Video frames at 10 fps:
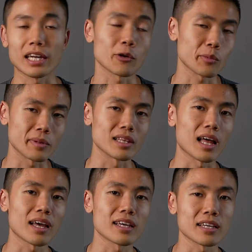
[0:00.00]
I would be
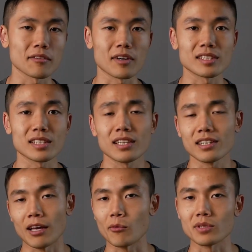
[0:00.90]
lying if I said
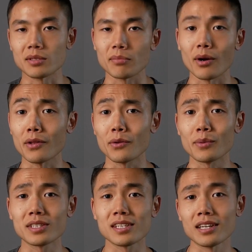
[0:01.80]
that that wasn't part of the
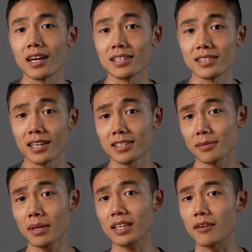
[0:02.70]
reason I decided
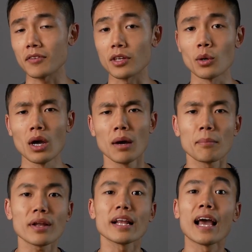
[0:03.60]
to make that video.
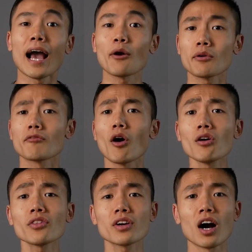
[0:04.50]
But out of
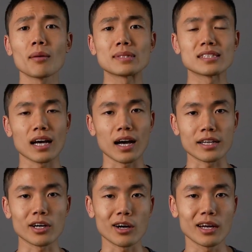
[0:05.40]
all the comments
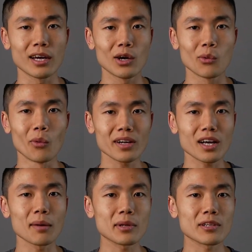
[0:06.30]
I got, one
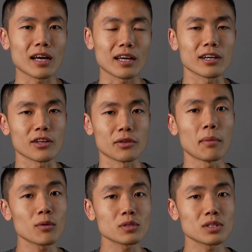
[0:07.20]
comment I got the
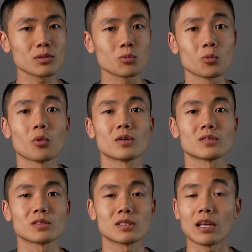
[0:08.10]
most
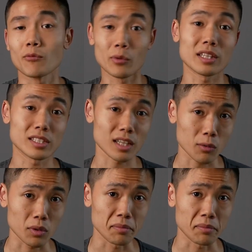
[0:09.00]
was that really stuck with